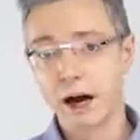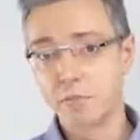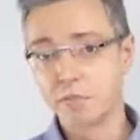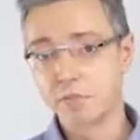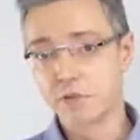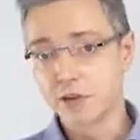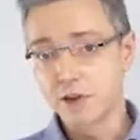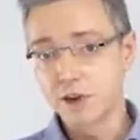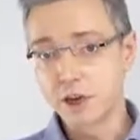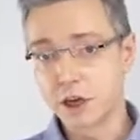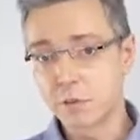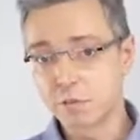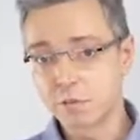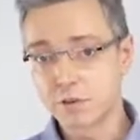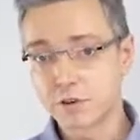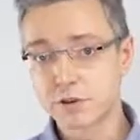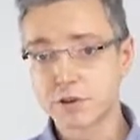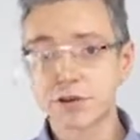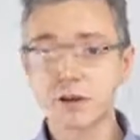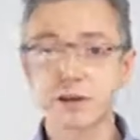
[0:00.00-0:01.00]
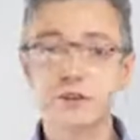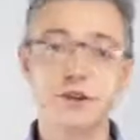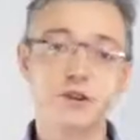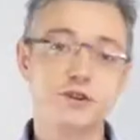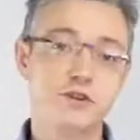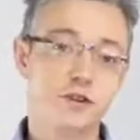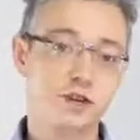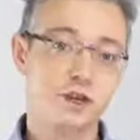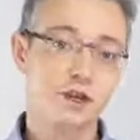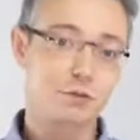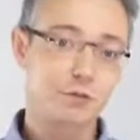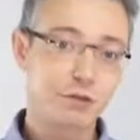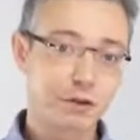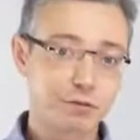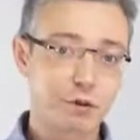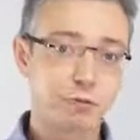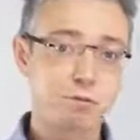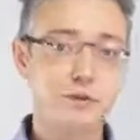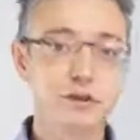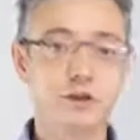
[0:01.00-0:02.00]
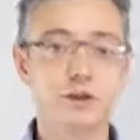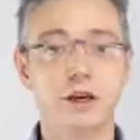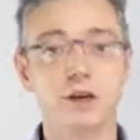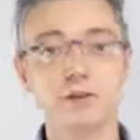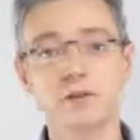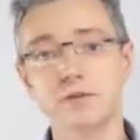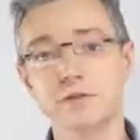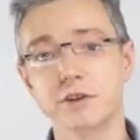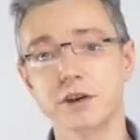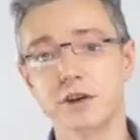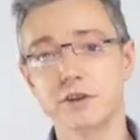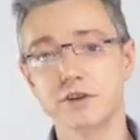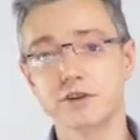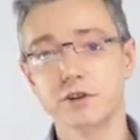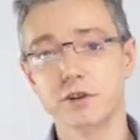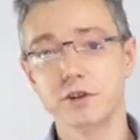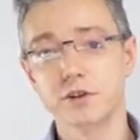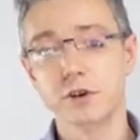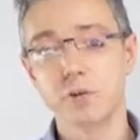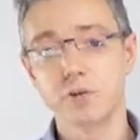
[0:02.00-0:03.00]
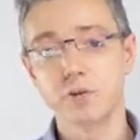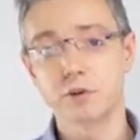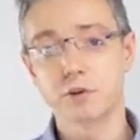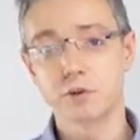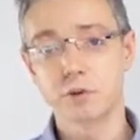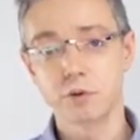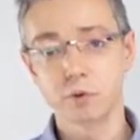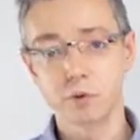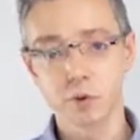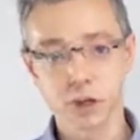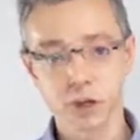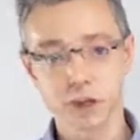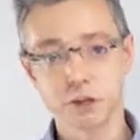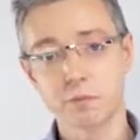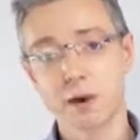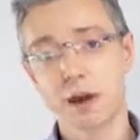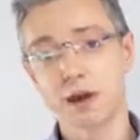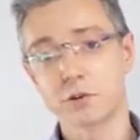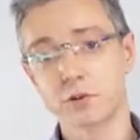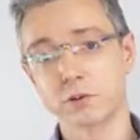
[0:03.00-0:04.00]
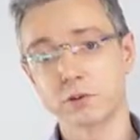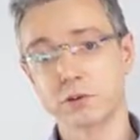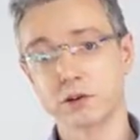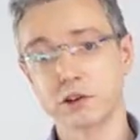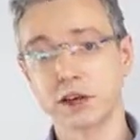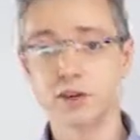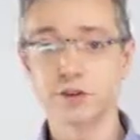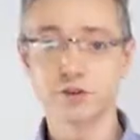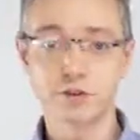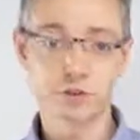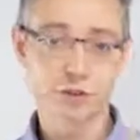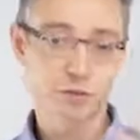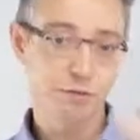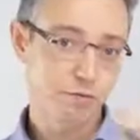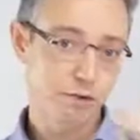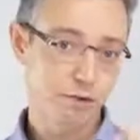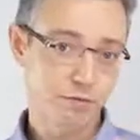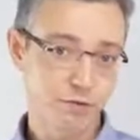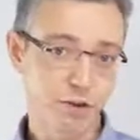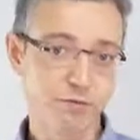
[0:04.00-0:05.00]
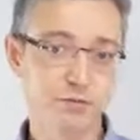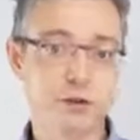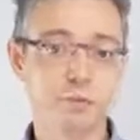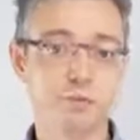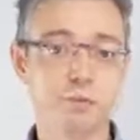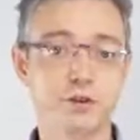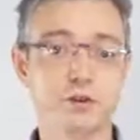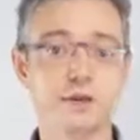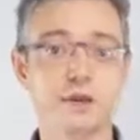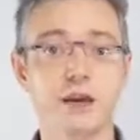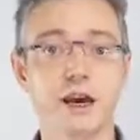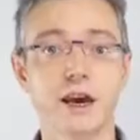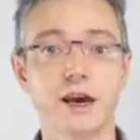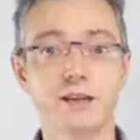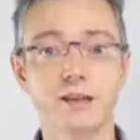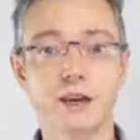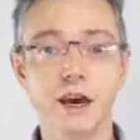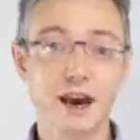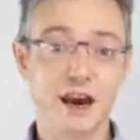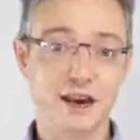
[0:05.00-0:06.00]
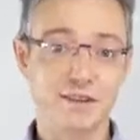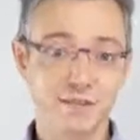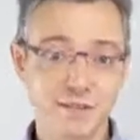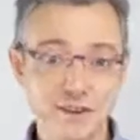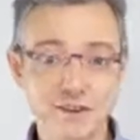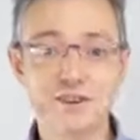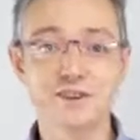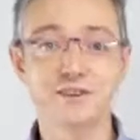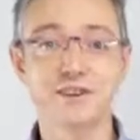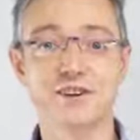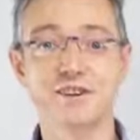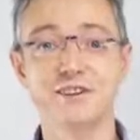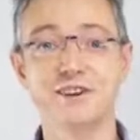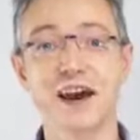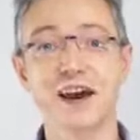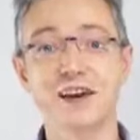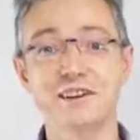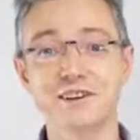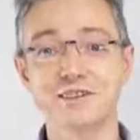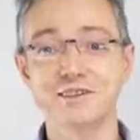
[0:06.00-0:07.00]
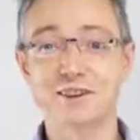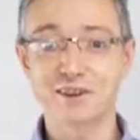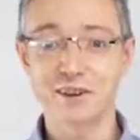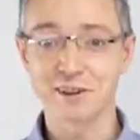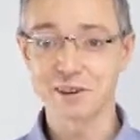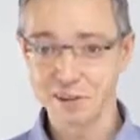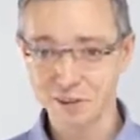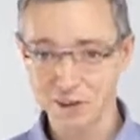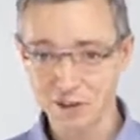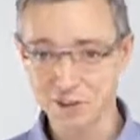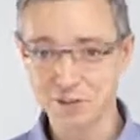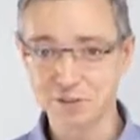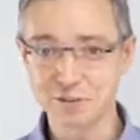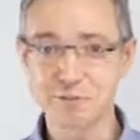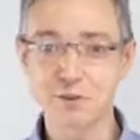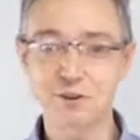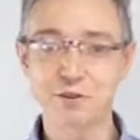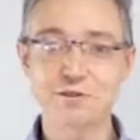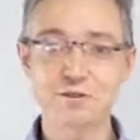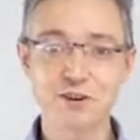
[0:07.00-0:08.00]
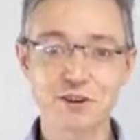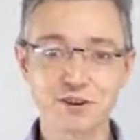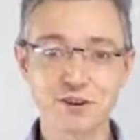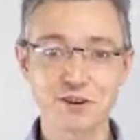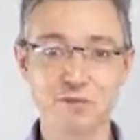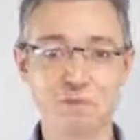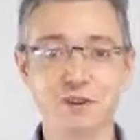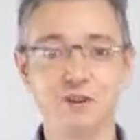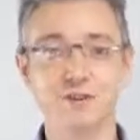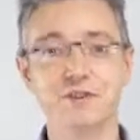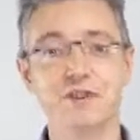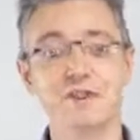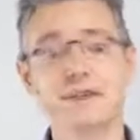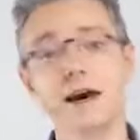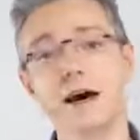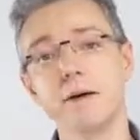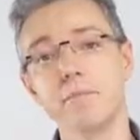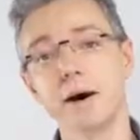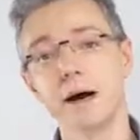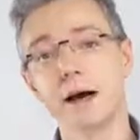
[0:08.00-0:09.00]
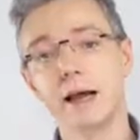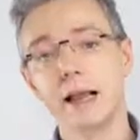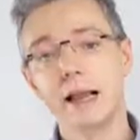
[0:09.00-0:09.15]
SIPs, they share 50% of their genome, so we would expect correlation of 50%, and this is exactly the relationship coefficient between them.